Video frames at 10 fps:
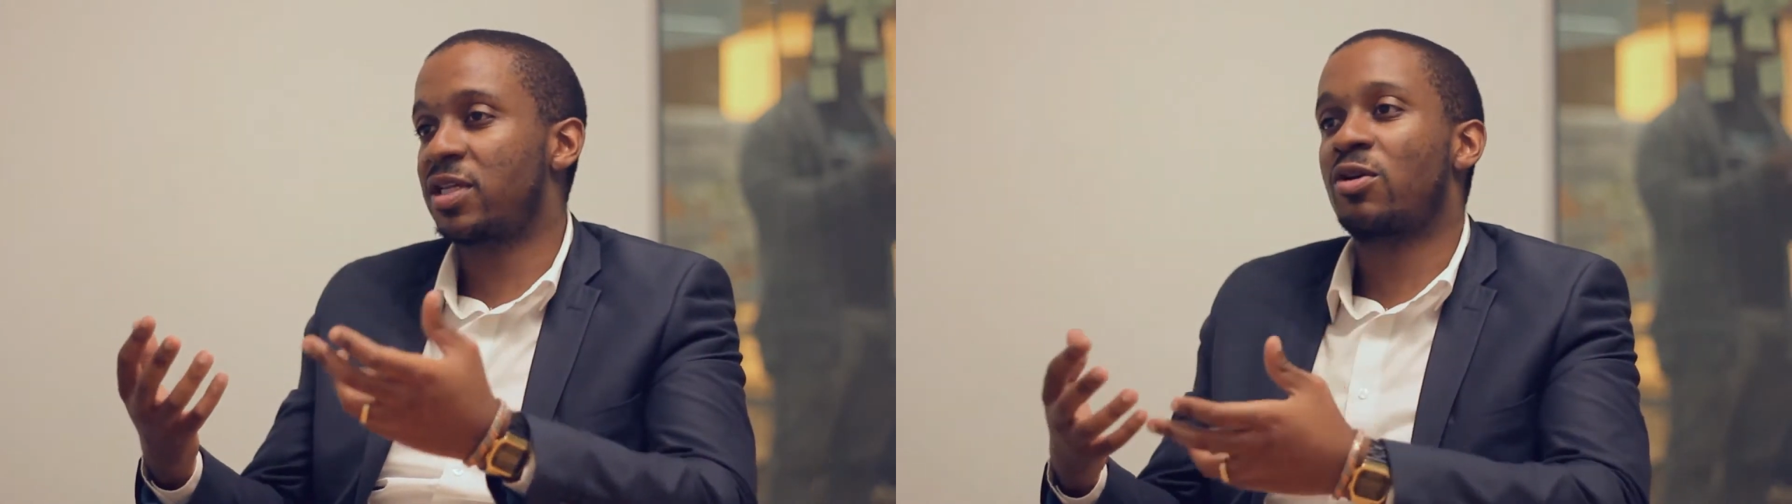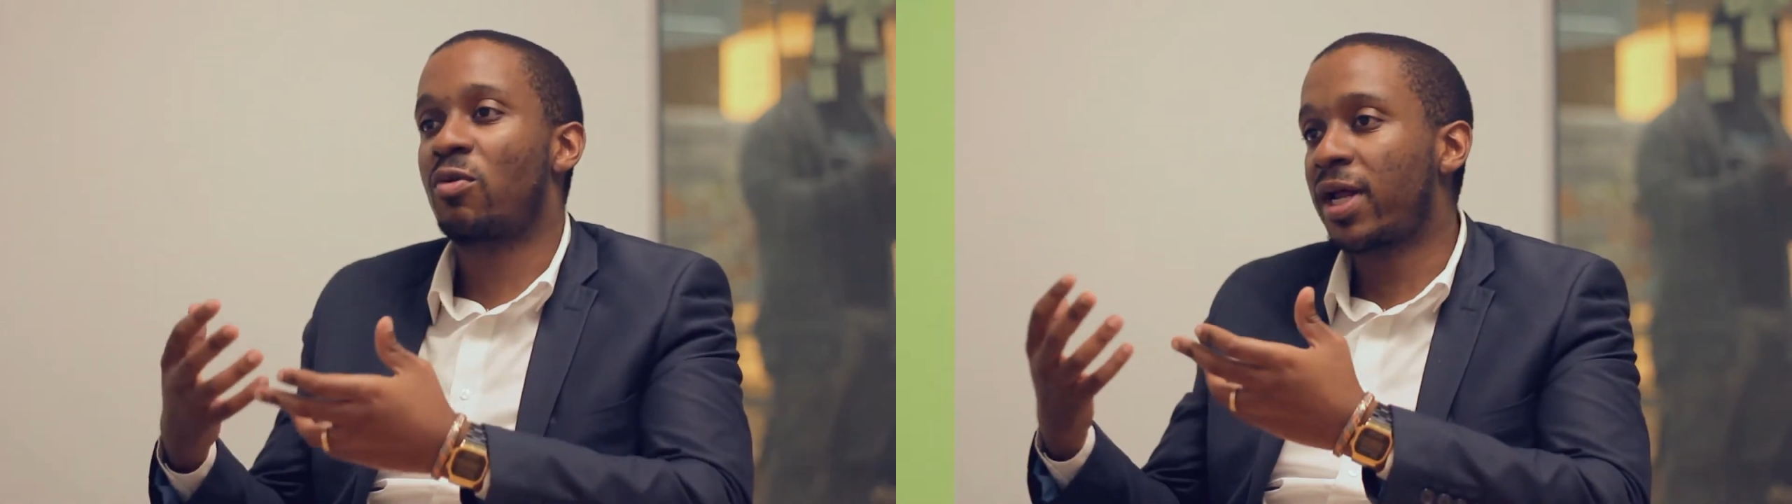
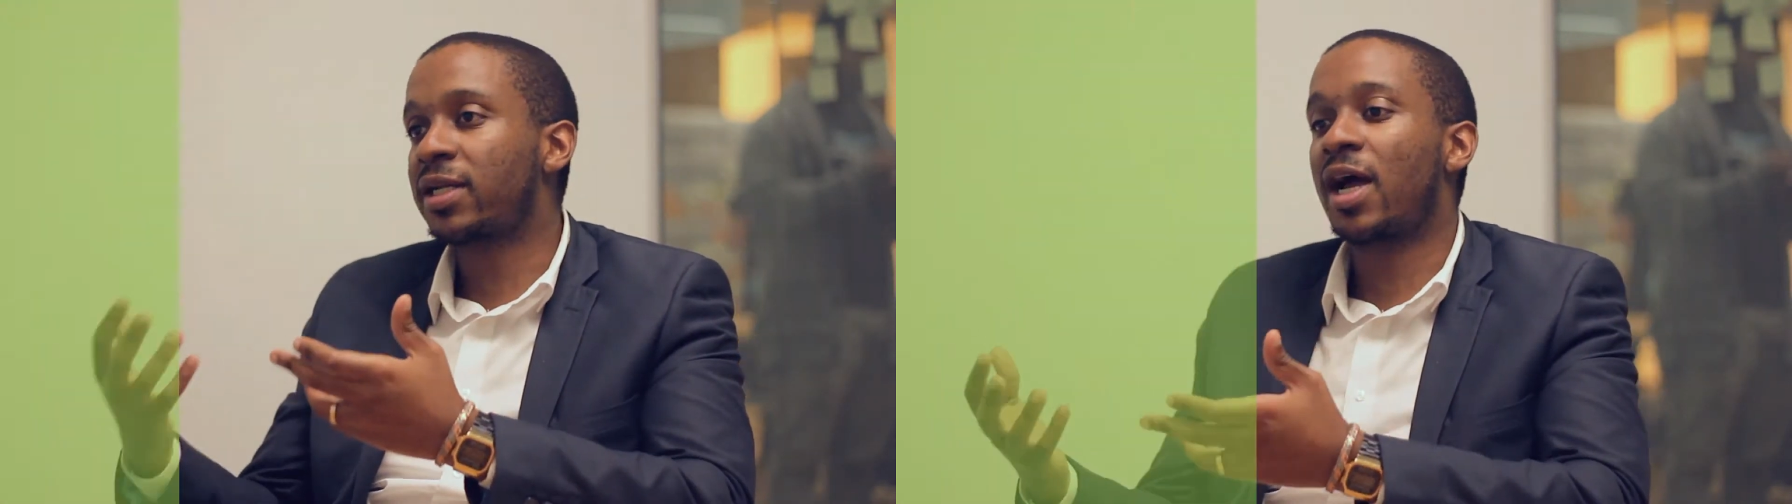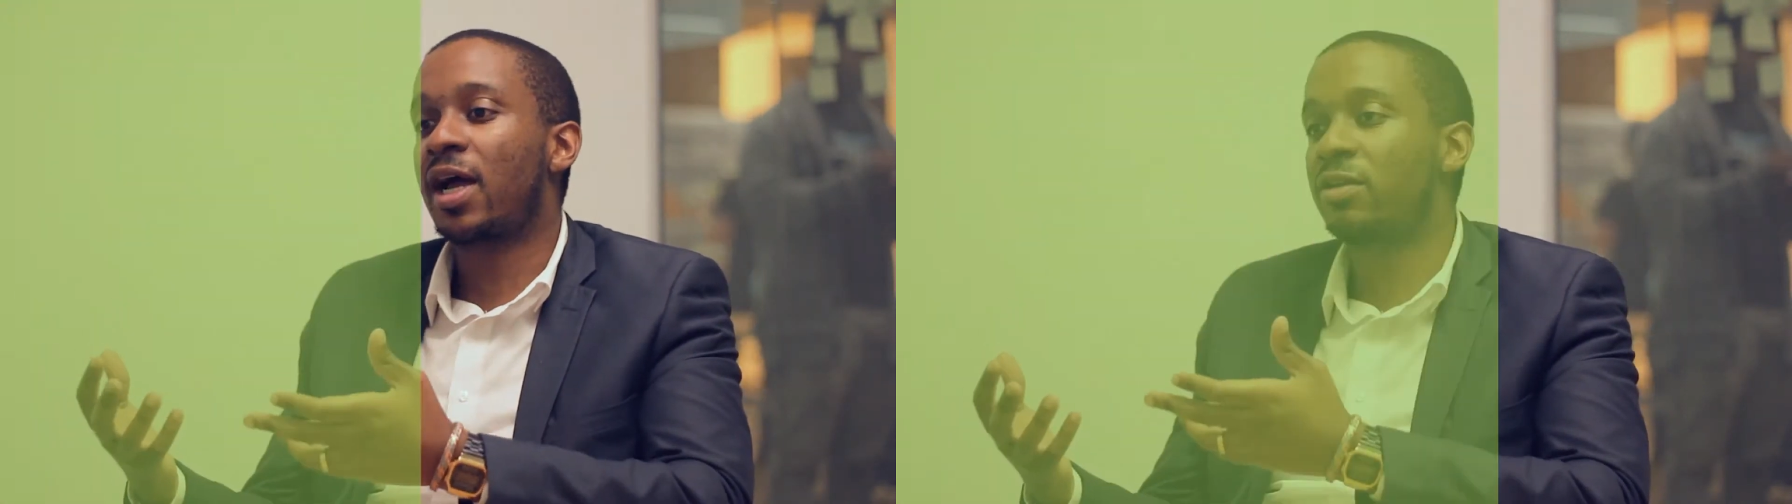in the
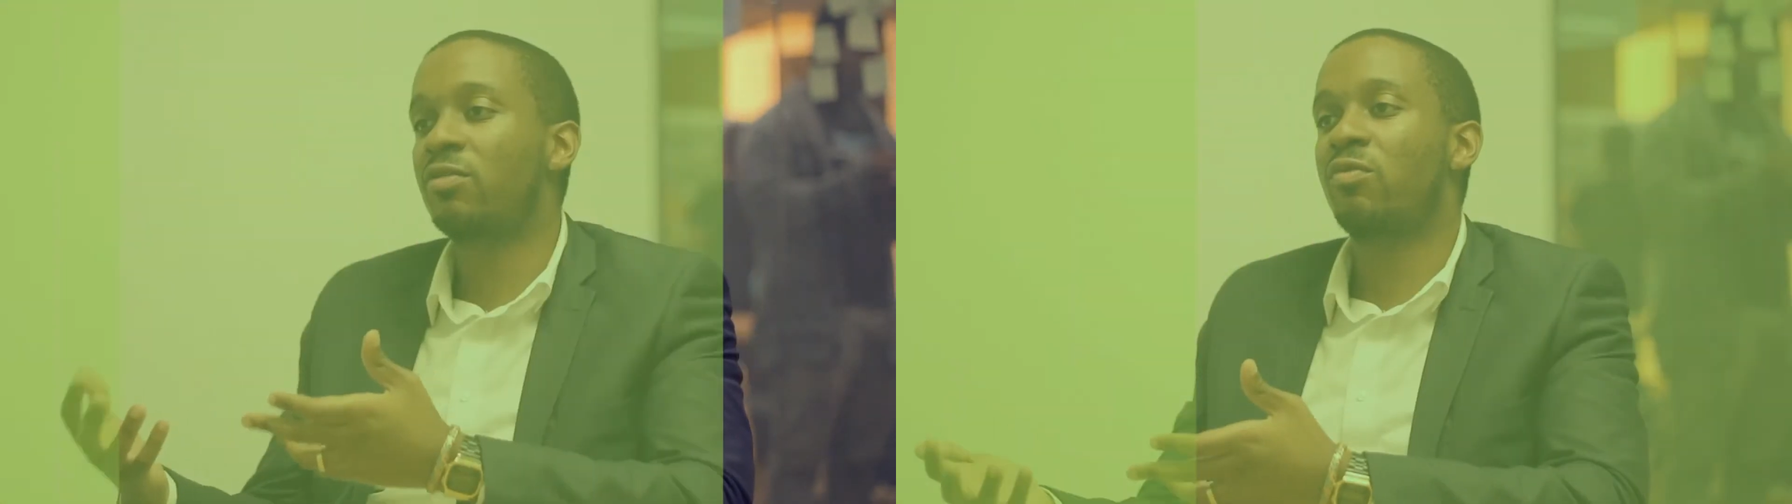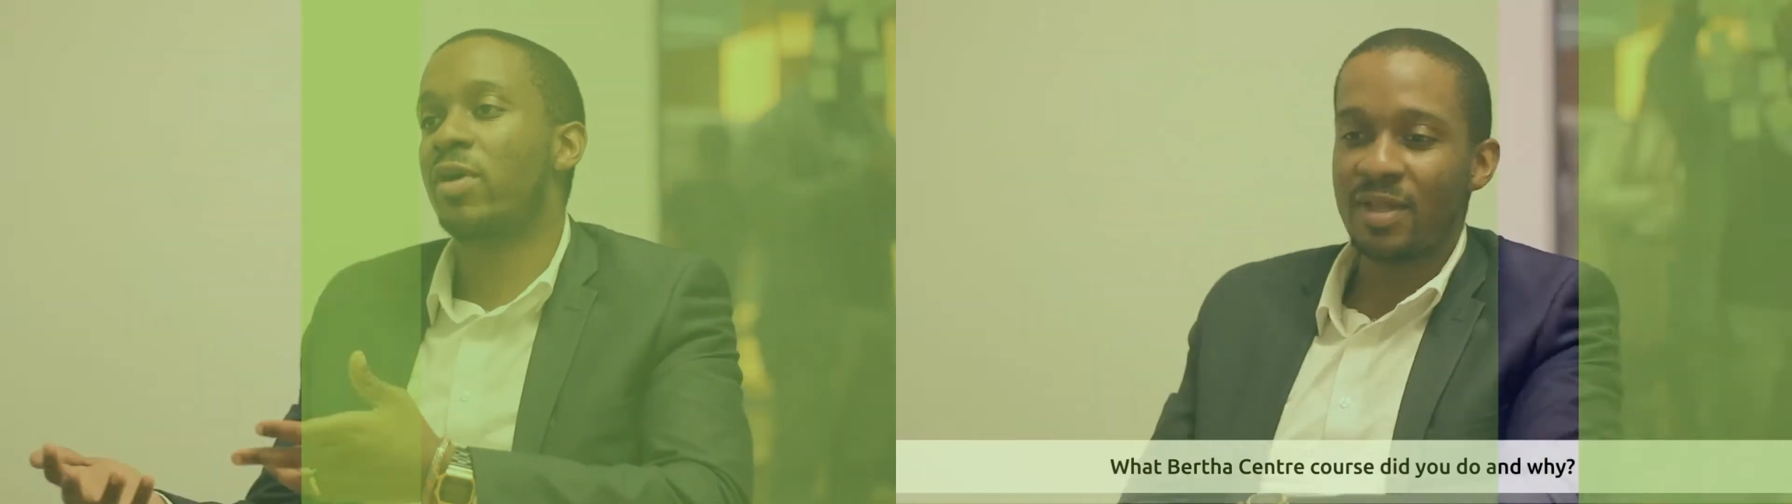right kind
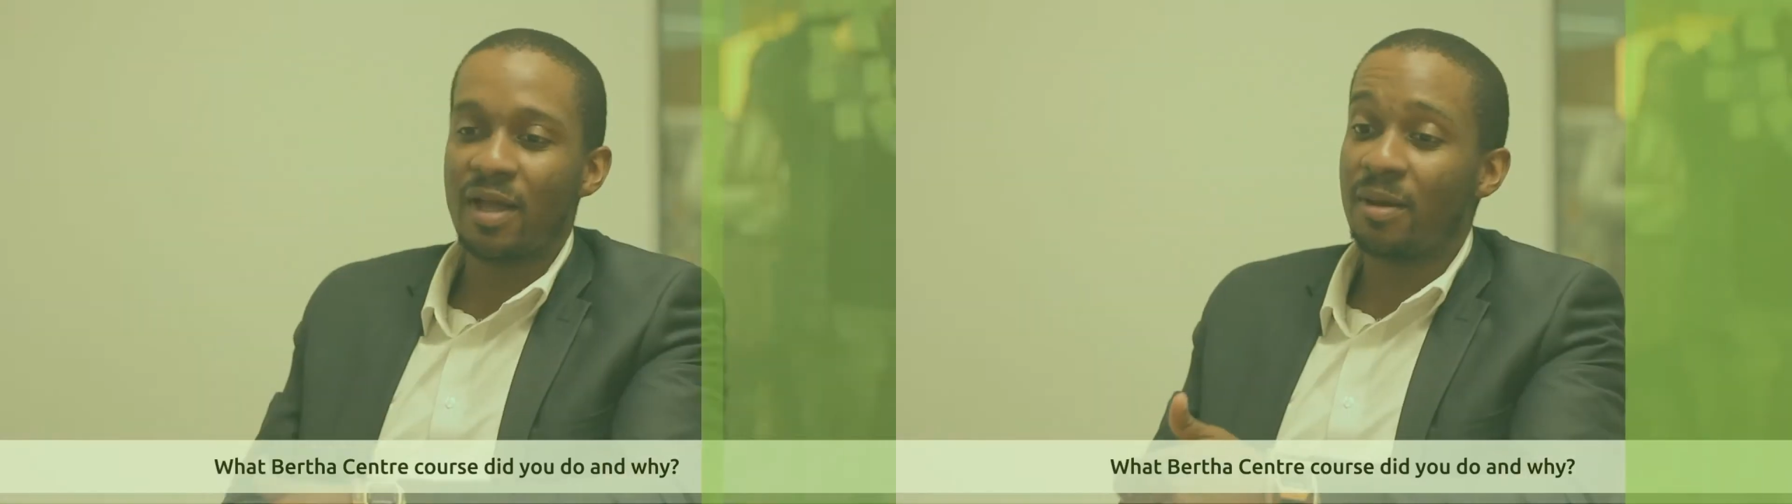of way.